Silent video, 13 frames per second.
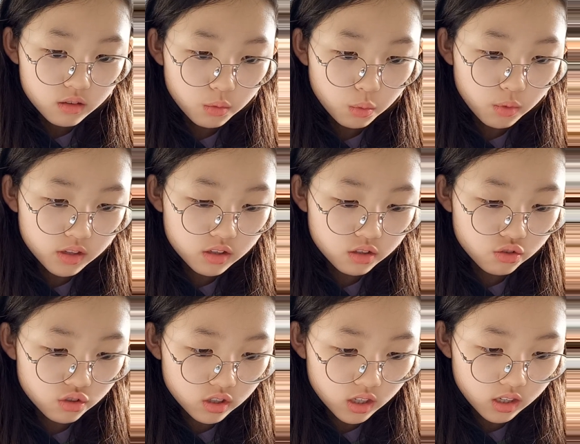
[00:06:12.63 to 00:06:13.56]
went
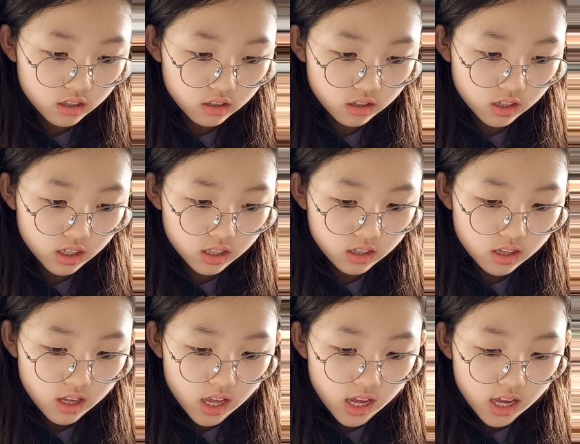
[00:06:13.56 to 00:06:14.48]
Chicken Licken,
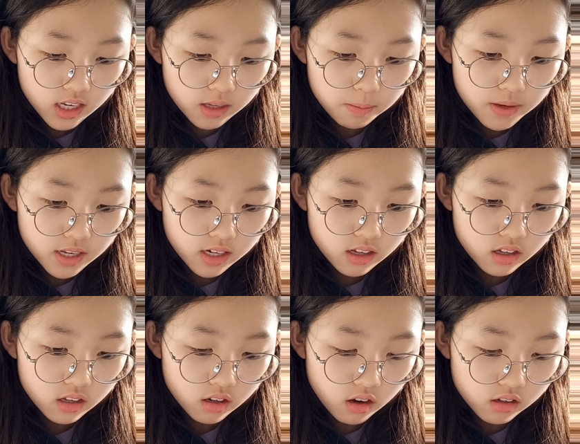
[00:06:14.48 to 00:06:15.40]
Henny Penny,
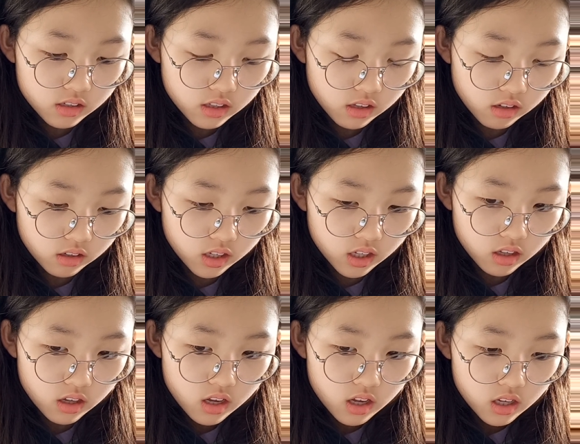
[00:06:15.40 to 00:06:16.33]
Cocky Lucky,
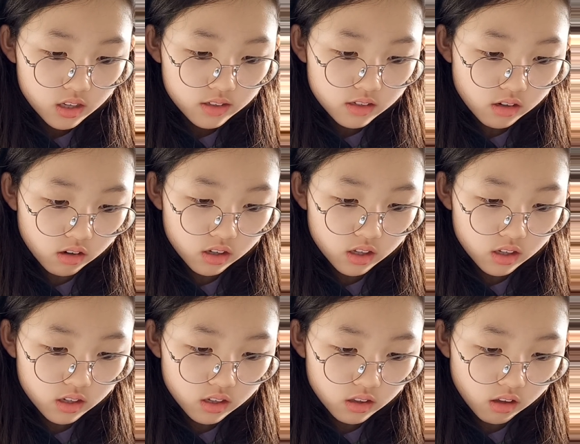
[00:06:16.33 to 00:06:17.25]

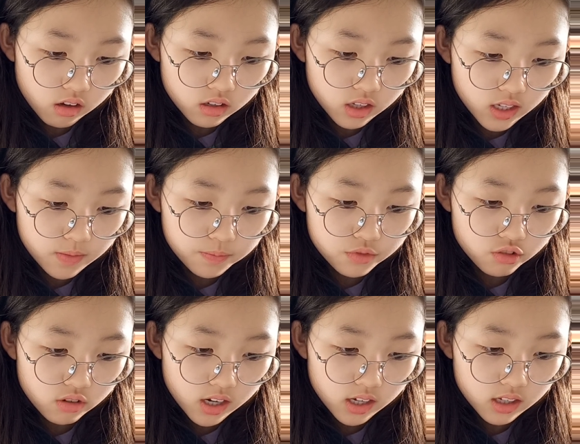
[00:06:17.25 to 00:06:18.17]
Ducky Lucky,
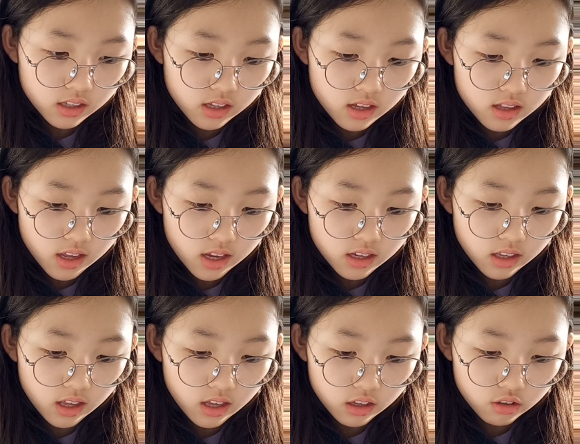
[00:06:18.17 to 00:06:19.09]
Drakey
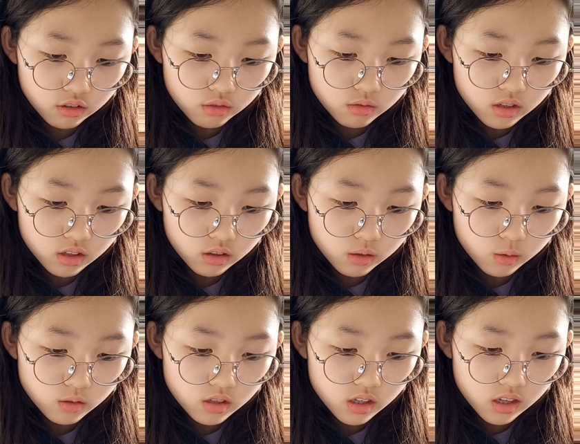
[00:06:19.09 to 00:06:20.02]
Lakey, Goosey
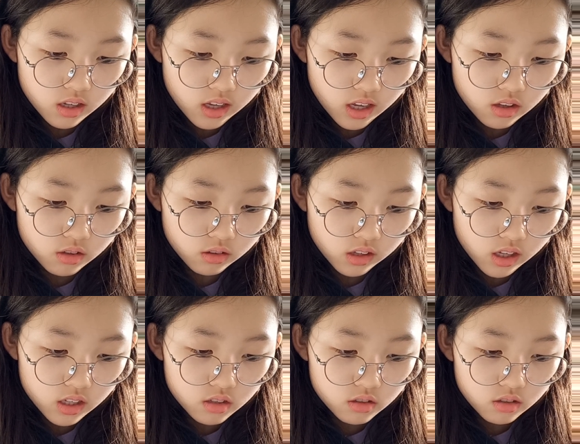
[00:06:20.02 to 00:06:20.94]
Lucy,
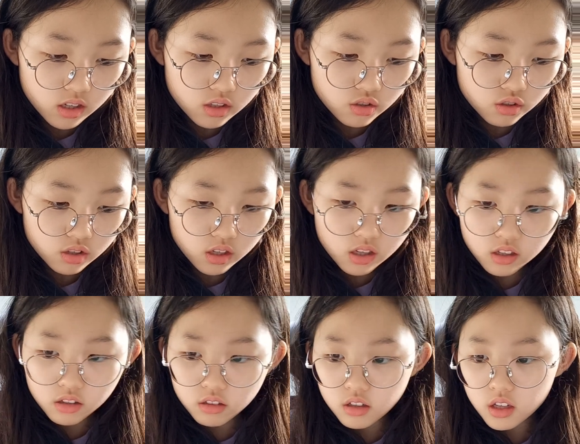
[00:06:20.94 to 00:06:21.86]
Ganderlander, and Turkey
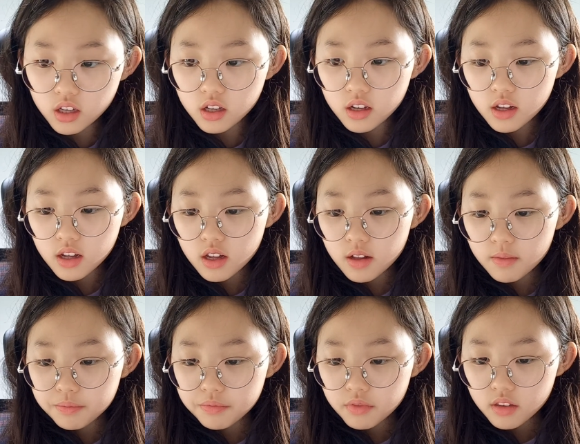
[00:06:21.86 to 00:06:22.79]
Lucky,
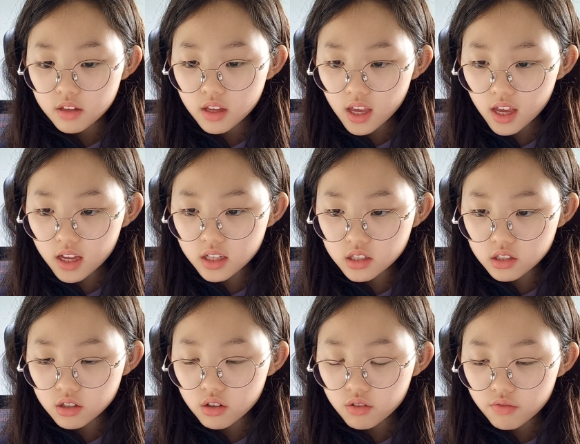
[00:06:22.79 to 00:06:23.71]
and
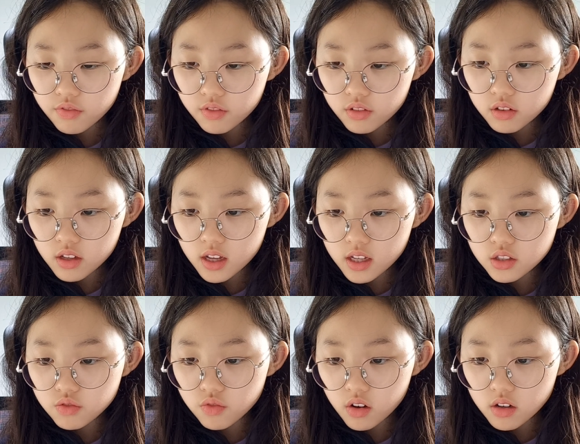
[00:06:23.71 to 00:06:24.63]

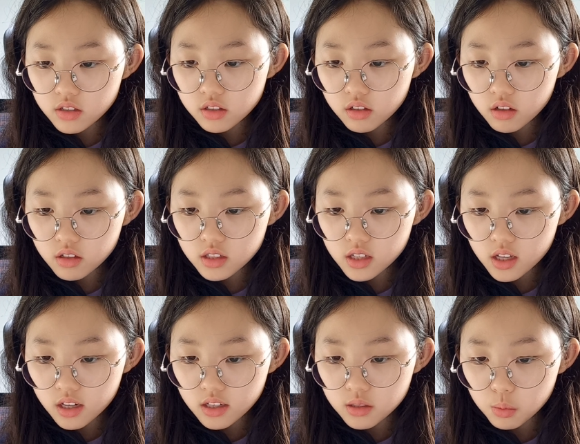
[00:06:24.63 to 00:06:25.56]
Fox Loxy
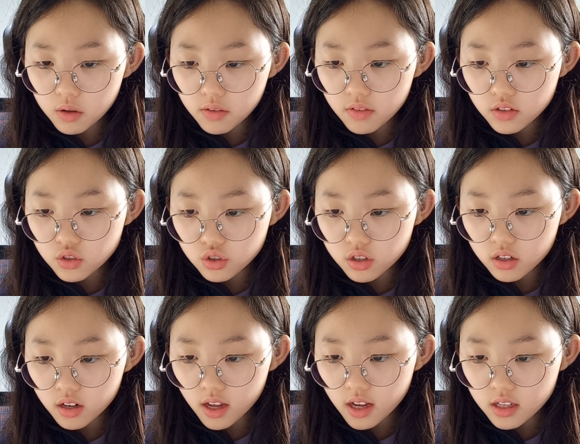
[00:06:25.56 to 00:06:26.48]
and his wife and children
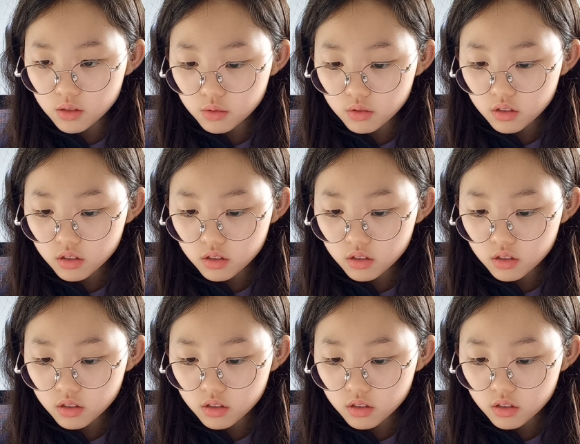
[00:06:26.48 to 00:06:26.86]
ate